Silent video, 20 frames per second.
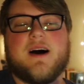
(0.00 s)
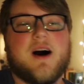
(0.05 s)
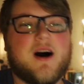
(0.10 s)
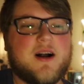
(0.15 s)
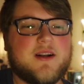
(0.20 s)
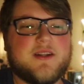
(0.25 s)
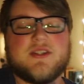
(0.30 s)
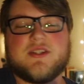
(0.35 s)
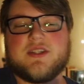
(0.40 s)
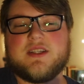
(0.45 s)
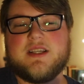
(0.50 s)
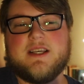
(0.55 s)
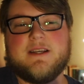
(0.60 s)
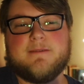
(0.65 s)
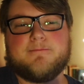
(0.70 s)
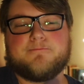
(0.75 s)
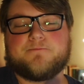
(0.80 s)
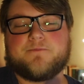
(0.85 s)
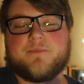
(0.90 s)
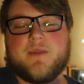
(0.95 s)

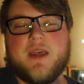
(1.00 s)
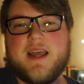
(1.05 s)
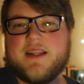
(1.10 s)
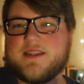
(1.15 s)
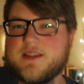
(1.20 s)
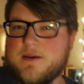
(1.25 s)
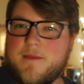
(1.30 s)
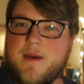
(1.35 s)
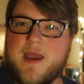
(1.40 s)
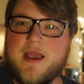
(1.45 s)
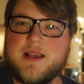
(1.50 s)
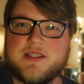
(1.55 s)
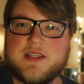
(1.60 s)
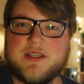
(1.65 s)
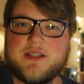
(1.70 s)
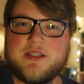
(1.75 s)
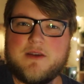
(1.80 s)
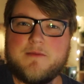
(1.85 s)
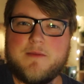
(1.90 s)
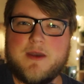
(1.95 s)
Honestly, it's
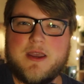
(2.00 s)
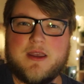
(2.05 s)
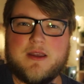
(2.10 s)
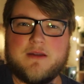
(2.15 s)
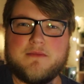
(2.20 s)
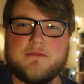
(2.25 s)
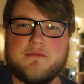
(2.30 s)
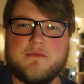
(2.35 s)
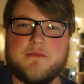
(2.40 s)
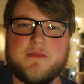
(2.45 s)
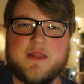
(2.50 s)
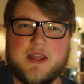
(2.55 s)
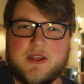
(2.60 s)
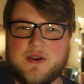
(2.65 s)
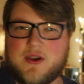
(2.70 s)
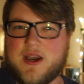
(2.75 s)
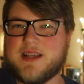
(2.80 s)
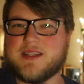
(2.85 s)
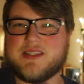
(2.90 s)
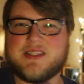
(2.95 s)
amazing to me that
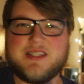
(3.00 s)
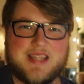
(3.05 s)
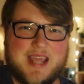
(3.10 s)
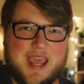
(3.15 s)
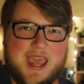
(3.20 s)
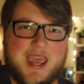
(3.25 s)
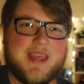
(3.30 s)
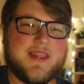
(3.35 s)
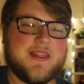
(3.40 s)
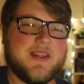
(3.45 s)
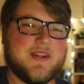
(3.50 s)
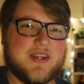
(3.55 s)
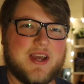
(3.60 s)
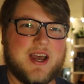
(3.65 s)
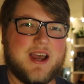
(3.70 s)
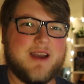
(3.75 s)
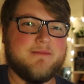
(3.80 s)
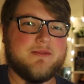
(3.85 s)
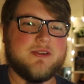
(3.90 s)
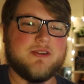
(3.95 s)
you guys take the
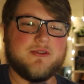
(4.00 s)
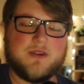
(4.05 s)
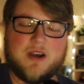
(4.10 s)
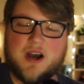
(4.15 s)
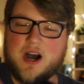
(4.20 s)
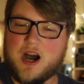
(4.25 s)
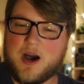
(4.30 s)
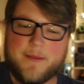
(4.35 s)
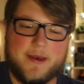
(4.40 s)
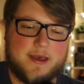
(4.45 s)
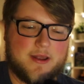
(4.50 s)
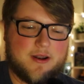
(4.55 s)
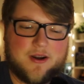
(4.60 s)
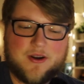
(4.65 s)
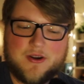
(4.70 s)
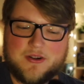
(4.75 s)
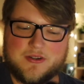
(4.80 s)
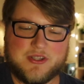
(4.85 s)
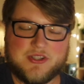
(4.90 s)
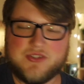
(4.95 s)
time to comment
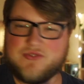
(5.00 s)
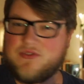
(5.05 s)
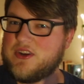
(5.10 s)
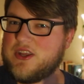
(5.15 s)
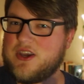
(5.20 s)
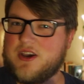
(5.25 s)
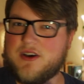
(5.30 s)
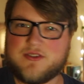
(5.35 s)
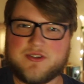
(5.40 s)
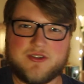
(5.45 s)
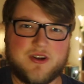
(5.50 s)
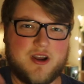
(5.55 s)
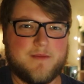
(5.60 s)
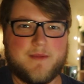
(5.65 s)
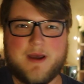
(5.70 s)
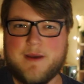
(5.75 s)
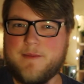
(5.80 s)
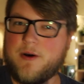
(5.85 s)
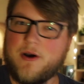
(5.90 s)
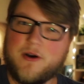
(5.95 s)
on these videos or
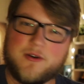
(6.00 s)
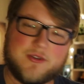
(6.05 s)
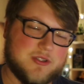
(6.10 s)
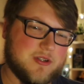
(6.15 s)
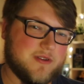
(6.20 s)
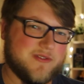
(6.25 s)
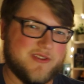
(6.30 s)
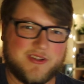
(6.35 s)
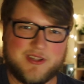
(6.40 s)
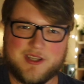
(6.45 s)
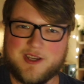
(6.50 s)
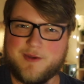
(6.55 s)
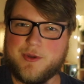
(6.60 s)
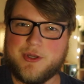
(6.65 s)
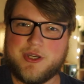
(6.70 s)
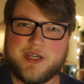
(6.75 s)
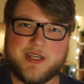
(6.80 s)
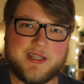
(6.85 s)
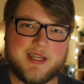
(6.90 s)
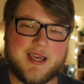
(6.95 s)
on my posts over on the
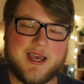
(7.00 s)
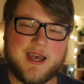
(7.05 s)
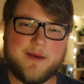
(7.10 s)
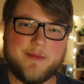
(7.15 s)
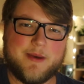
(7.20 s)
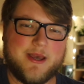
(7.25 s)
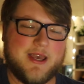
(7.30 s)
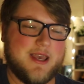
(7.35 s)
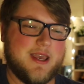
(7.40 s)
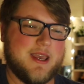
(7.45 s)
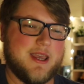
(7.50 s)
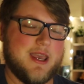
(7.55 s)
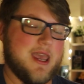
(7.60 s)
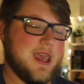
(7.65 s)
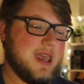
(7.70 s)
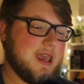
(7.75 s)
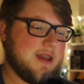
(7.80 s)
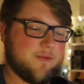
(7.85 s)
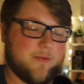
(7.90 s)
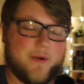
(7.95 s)
community tab
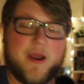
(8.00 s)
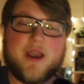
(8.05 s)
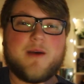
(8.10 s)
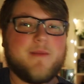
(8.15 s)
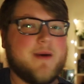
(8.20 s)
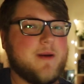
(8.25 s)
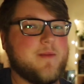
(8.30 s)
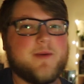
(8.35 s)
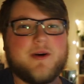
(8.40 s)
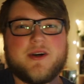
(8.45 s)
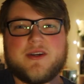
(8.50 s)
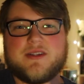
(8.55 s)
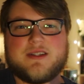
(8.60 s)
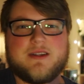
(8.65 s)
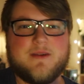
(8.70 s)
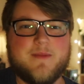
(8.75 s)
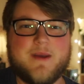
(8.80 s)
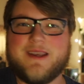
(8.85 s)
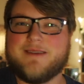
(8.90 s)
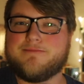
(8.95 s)
and recommend books
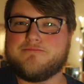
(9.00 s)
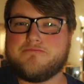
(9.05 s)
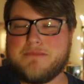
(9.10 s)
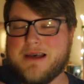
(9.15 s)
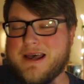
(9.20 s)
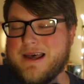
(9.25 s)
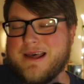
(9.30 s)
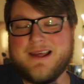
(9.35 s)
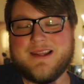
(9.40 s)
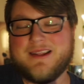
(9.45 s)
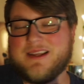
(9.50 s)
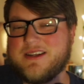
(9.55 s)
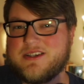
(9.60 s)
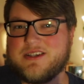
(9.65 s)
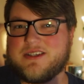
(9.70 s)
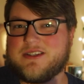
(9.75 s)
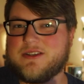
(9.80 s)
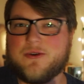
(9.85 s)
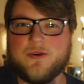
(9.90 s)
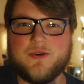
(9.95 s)
to me. That's
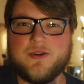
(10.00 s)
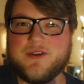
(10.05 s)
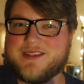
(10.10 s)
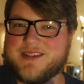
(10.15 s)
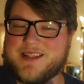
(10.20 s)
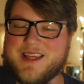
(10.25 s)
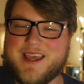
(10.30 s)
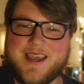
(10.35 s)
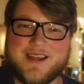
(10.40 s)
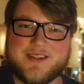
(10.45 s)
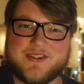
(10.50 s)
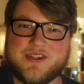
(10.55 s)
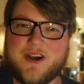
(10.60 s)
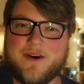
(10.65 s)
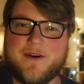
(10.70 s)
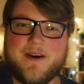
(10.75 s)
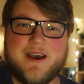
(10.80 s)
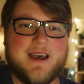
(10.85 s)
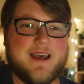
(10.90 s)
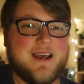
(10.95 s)
just the coolest thing.
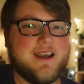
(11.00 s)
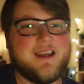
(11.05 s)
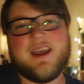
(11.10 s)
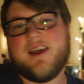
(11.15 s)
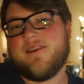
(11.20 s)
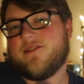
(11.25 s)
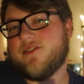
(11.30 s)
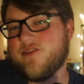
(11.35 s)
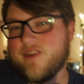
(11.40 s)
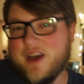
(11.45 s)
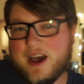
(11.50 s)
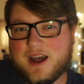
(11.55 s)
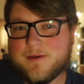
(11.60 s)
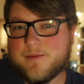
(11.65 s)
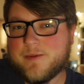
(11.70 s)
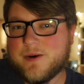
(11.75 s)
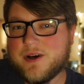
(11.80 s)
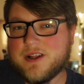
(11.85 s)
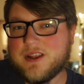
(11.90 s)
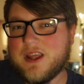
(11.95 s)
So if you've got
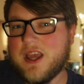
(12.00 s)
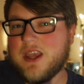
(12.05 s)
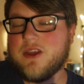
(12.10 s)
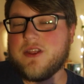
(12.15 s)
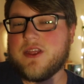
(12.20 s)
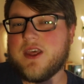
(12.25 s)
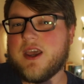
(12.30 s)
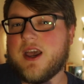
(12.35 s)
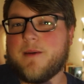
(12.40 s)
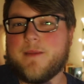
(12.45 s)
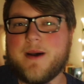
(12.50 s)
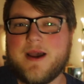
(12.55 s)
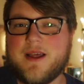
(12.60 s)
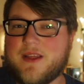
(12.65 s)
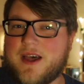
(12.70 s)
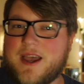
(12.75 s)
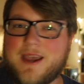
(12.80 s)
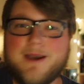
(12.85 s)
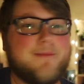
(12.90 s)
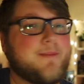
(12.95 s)
a book that you think I might
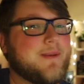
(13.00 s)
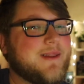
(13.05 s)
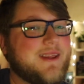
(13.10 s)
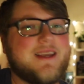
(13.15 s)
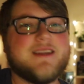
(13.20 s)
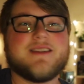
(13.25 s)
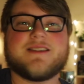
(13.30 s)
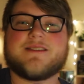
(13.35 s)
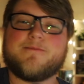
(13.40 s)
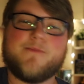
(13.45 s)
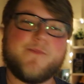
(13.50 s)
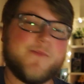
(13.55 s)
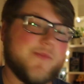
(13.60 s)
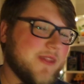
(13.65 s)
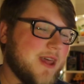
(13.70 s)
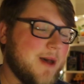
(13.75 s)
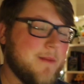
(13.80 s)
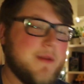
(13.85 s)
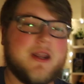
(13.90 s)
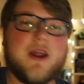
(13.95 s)
like, please
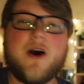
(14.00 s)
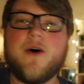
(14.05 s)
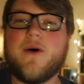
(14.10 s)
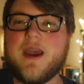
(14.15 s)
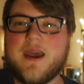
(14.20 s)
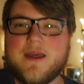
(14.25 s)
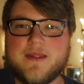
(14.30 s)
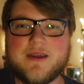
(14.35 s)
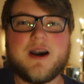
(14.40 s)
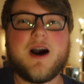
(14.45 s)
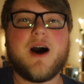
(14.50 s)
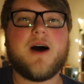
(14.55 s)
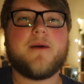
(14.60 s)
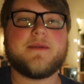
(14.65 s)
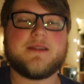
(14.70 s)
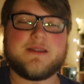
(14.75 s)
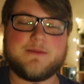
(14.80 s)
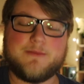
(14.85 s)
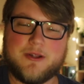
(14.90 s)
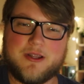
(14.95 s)
let me know in the
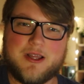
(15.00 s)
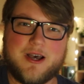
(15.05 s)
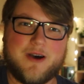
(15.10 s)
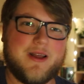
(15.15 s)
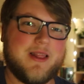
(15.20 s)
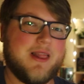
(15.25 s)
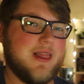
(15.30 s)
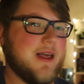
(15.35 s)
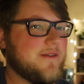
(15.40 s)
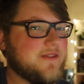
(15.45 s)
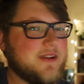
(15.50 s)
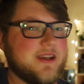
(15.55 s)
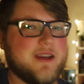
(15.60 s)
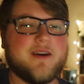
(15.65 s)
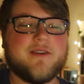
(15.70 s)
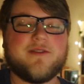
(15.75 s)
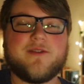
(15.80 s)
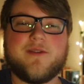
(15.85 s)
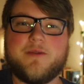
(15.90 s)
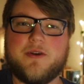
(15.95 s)
comments below. I'd love to
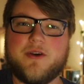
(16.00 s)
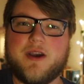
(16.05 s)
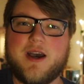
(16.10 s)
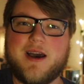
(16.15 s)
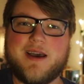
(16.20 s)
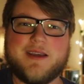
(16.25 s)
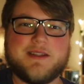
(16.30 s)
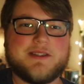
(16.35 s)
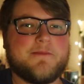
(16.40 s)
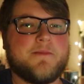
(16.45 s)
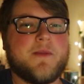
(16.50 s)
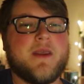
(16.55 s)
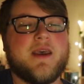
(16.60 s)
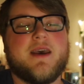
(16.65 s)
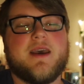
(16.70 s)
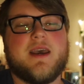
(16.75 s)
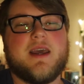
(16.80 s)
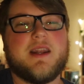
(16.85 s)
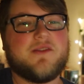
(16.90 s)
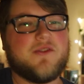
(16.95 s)
hear from you guys.
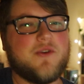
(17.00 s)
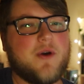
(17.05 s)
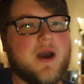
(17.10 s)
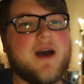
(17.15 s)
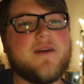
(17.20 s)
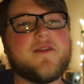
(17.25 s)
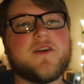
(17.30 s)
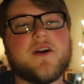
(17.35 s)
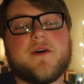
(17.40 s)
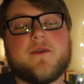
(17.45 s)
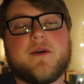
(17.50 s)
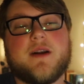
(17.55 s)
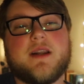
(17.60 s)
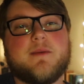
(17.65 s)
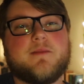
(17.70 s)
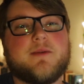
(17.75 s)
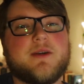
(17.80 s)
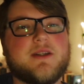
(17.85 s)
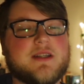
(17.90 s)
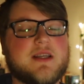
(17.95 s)
And if you haven't
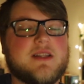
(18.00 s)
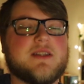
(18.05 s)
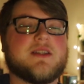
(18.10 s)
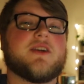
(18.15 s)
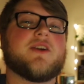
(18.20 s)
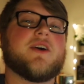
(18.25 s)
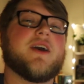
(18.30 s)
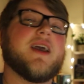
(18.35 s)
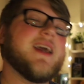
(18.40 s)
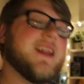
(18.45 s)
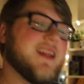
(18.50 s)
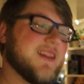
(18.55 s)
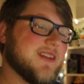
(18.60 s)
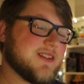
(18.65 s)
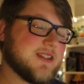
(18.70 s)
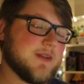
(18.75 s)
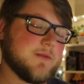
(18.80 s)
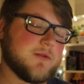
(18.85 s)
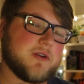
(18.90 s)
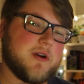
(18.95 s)
already, please consider hitting
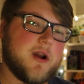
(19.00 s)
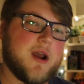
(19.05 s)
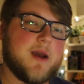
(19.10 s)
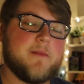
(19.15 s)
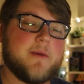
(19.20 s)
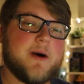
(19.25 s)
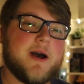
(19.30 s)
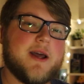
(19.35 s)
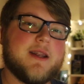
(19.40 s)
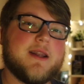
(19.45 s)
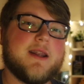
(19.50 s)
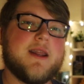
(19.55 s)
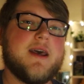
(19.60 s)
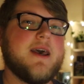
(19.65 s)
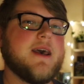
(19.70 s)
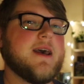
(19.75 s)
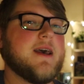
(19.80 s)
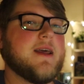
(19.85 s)
the subscribe button.